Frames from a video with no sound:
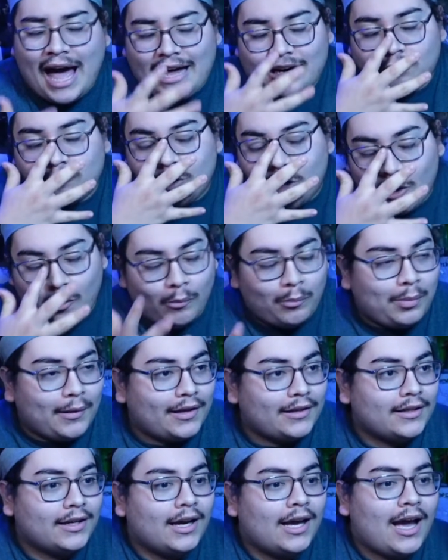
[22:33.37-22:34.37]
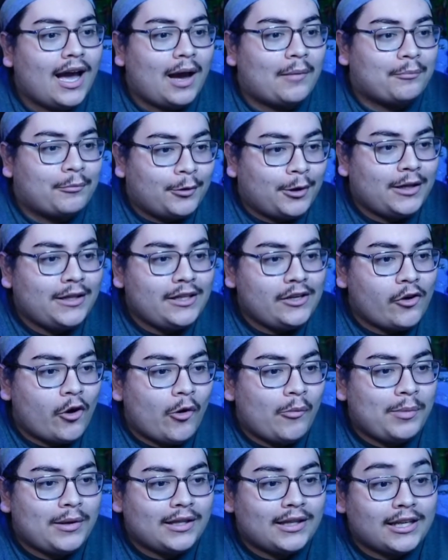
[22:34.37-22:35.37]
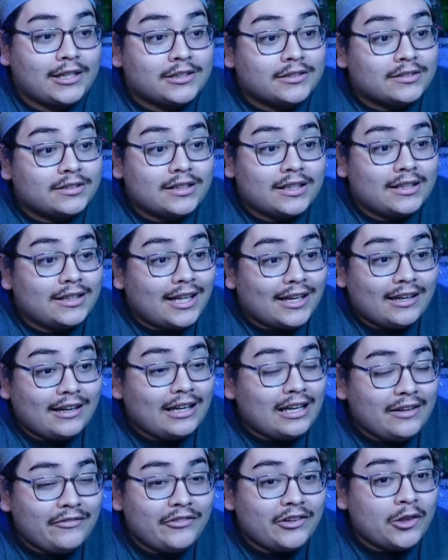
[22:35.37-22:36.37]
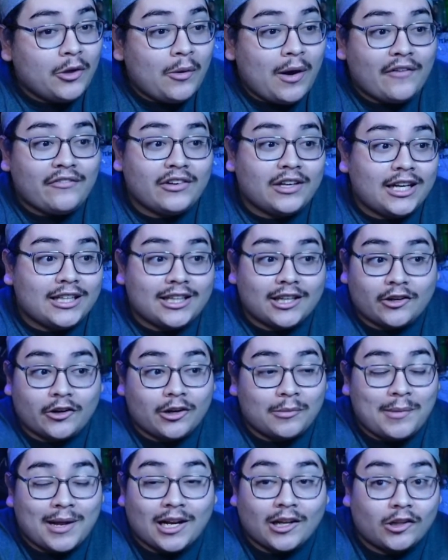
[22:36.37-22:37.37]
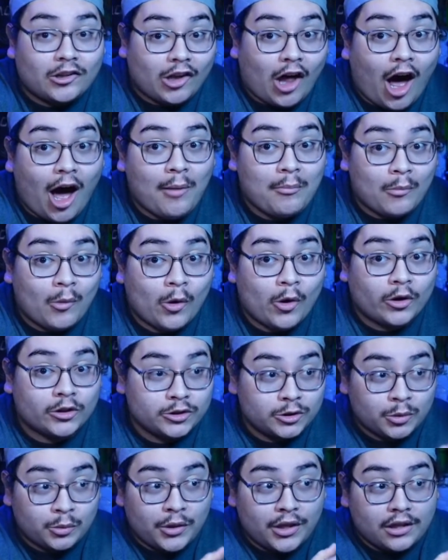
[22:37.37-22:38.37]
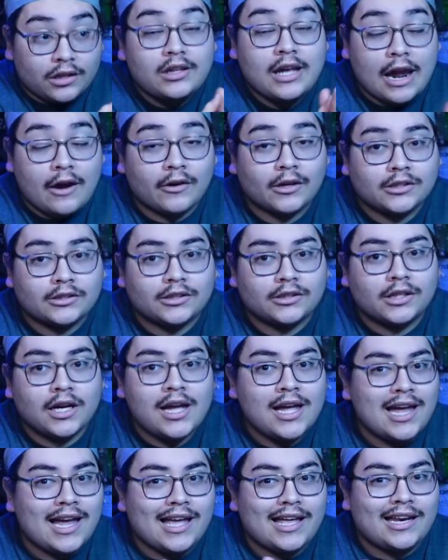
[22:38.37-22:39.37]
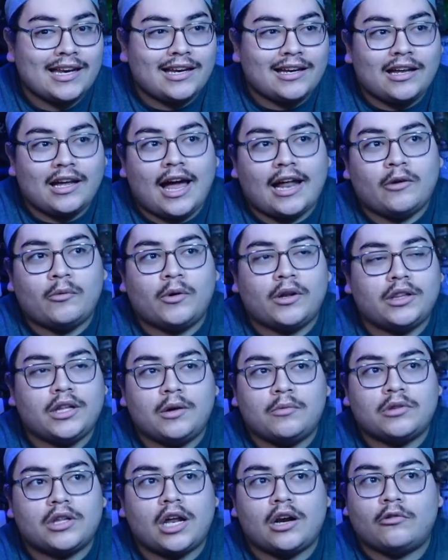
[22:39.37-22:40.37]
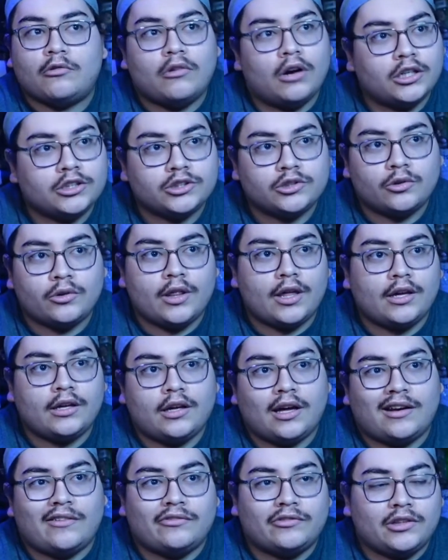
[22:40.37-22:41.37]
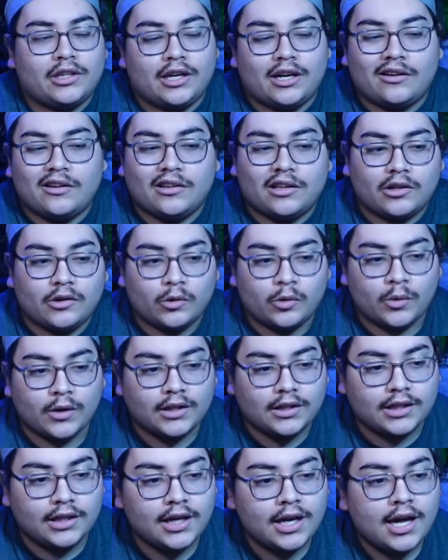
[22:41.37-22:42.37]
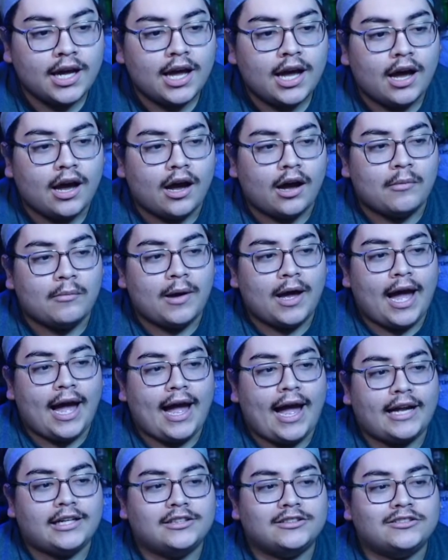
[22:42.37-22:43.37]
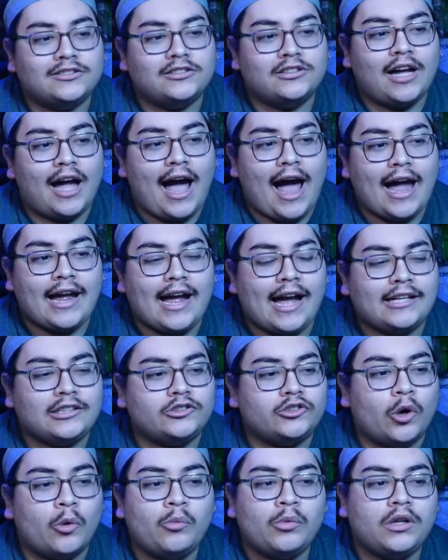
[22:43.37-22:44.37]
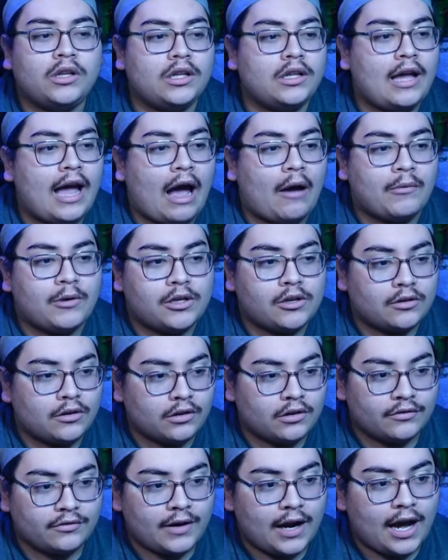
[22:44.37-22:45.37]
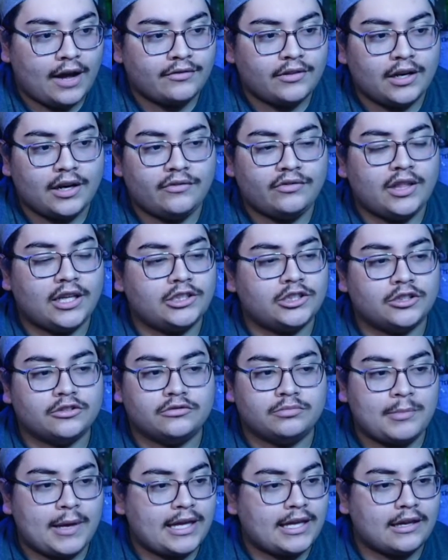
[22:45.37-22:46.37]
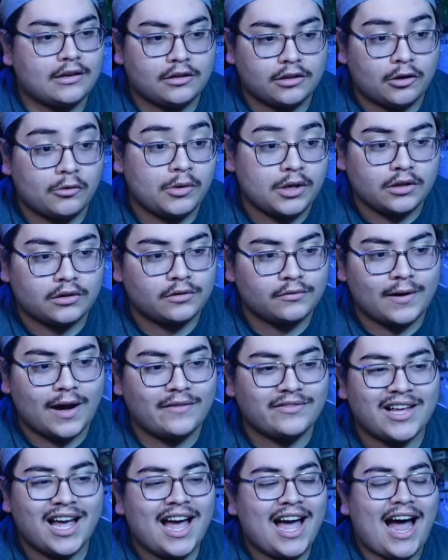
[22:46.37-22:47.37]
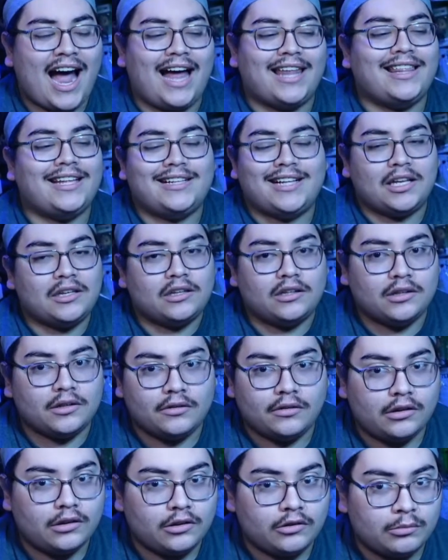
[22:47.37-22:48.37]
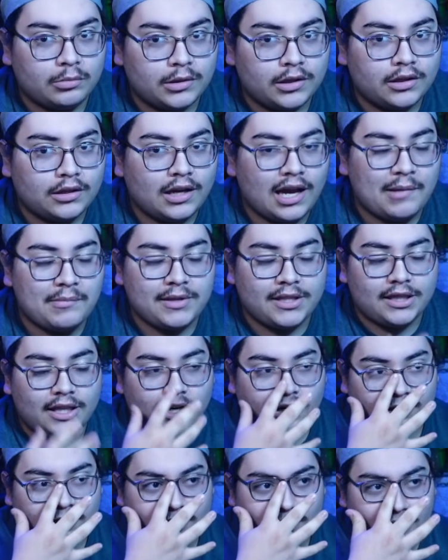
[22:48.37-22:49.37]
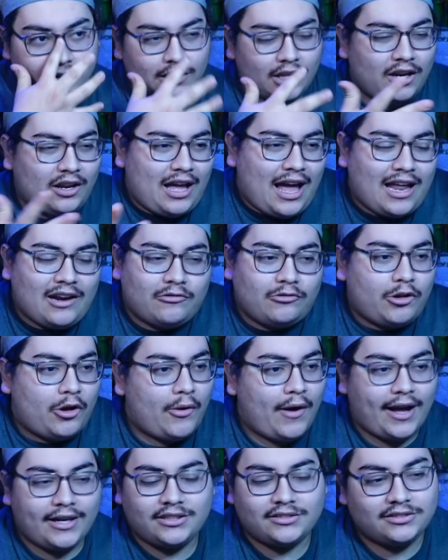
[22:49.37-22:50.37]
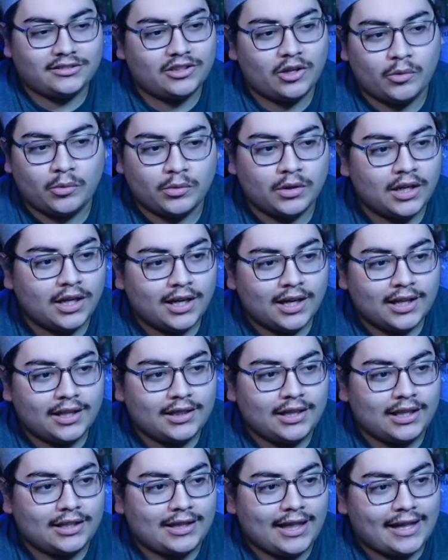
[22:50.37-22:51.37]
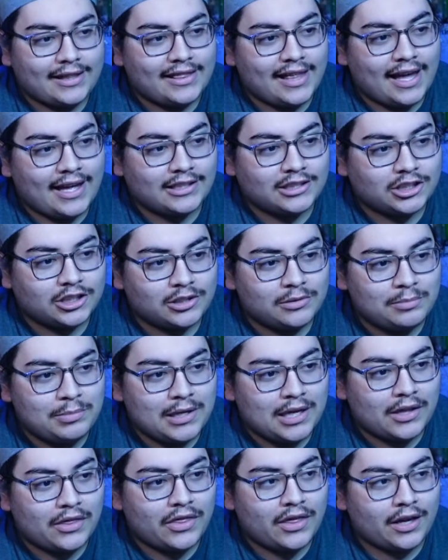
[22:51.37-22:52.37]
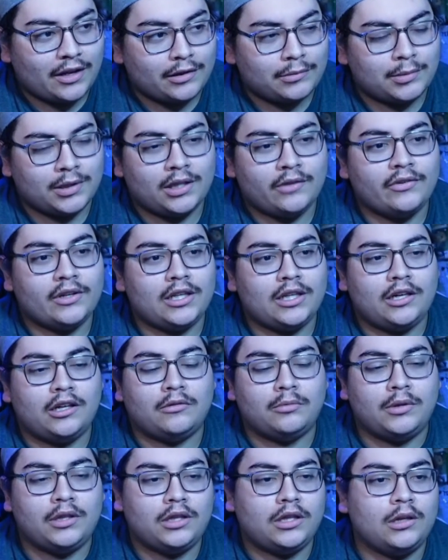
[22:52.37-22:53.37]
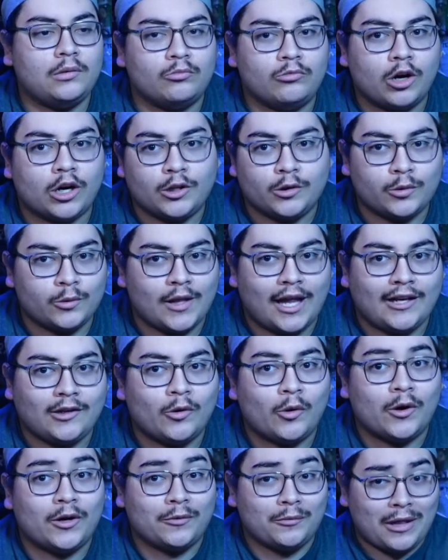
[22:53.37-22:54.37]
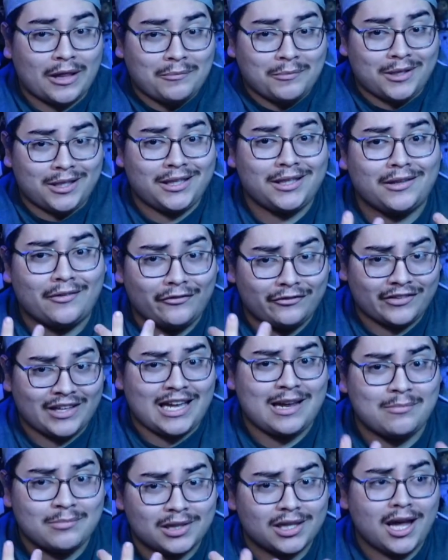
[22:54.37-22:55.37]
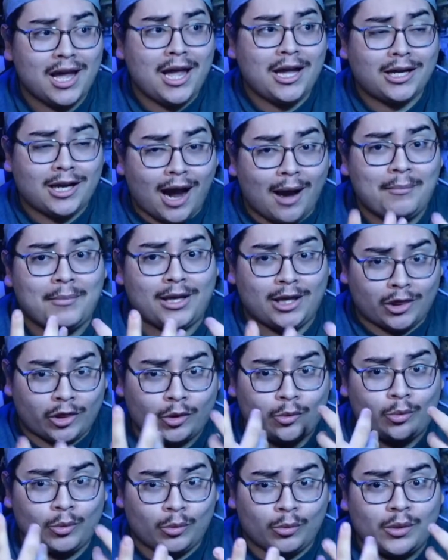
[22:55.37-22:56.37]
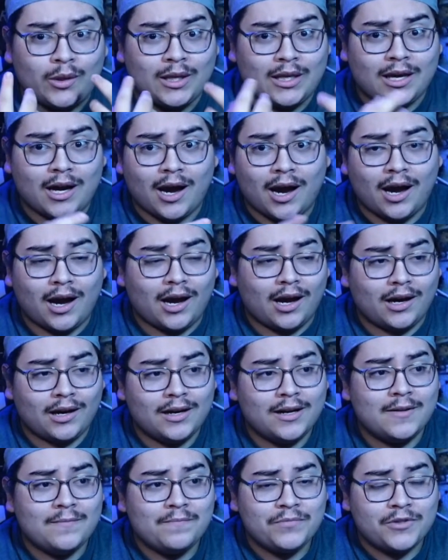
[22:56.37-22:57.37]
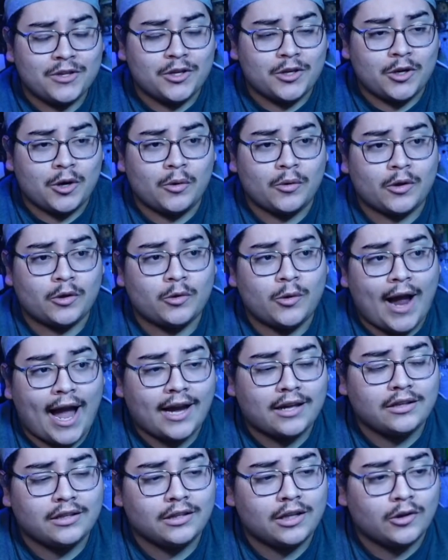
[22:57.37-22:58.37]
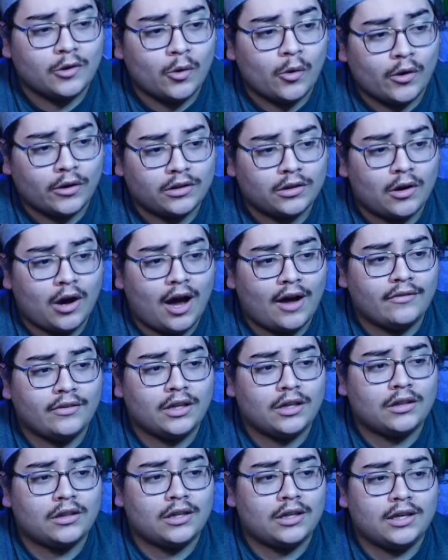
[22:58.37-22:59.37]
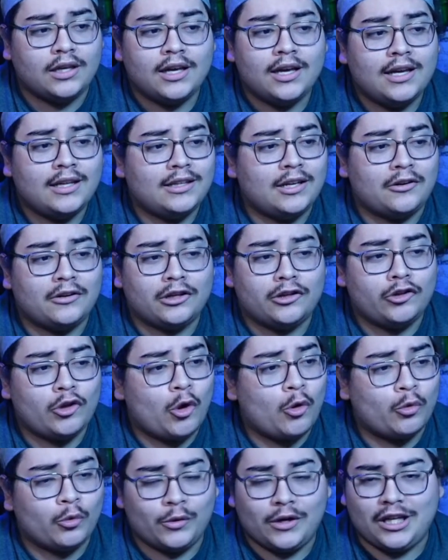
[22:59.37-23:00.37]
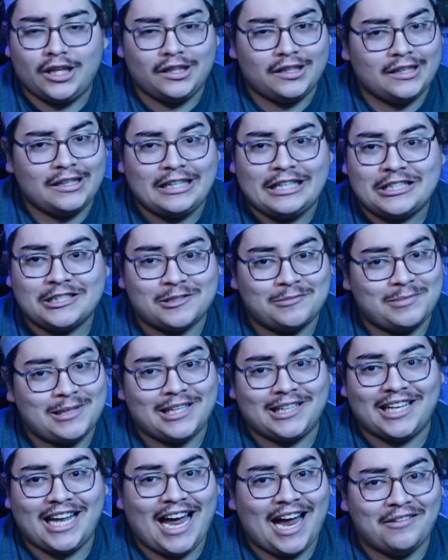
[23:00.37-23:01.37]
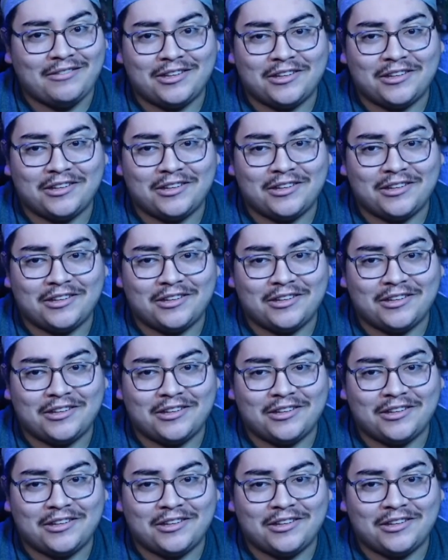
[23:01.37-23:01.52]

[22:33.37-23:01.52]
I don't know, but I'm really hoping they just, like, even though I feel like there could have been a lot more to this character, and I don't want to say it was kind of rushed, or they kind of did it a little quickly, I don't see how he could have survived, and if they just make it so he survived, I think that's a little stupid. I mean, I don't know, I just don't think that should be a thing, specifically because we see him running through that door, and then we see the flames coming through the, you know, the cracks in the door. So obviously there's no reason he should be alive.